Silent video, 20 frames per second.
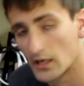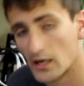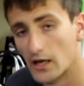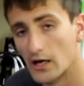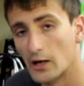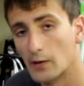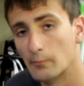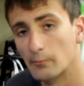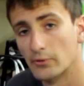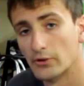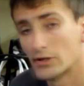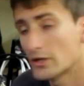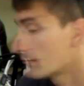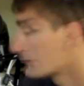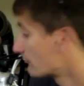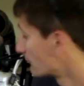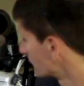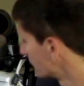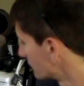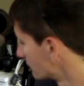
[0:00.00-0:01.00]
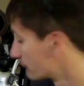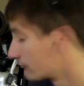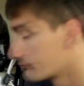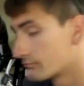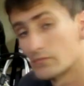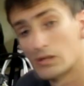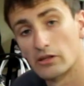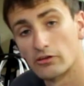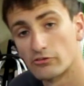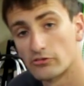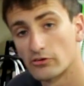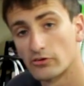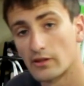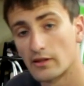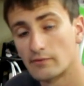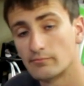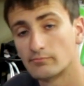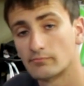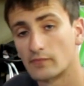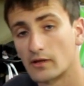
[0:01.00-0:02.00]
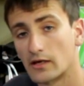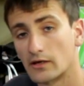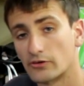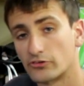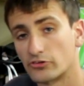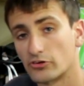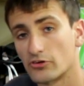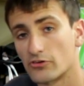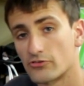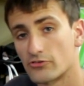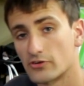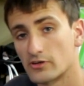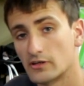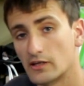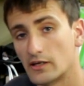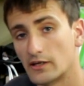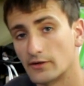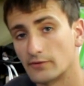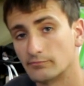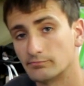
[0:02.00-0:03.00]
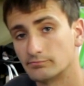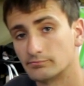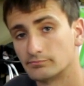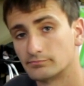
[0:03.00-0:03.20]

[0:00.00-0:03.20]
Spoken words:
But yeah, until then, I shall see you later.